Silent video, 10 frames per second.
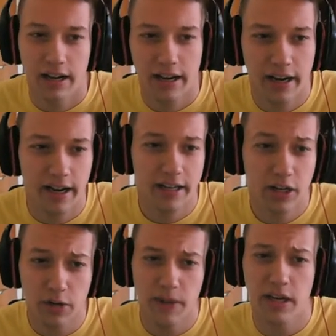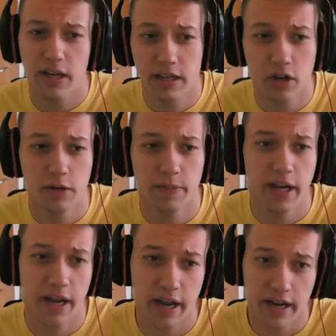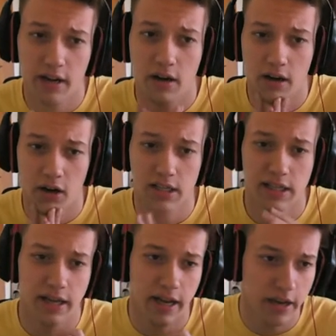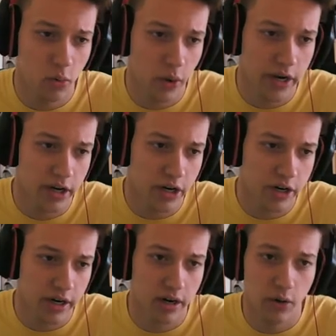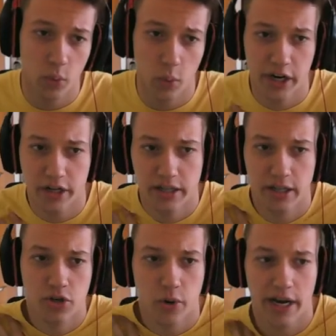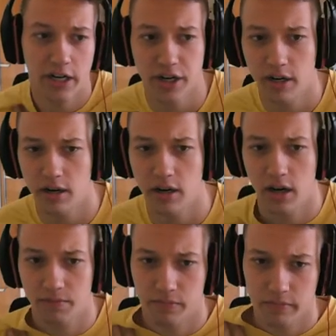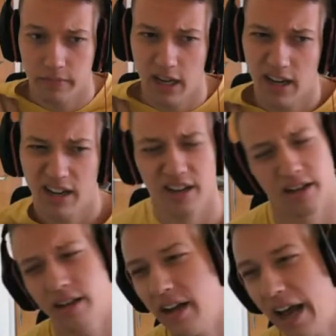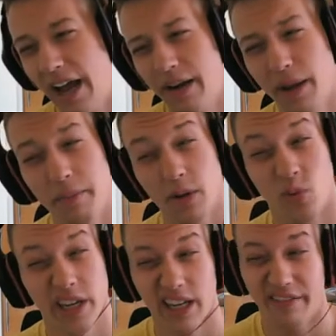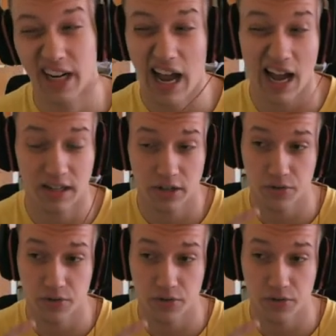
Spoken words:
it could be honestly a weird situation, and maybe we would even have to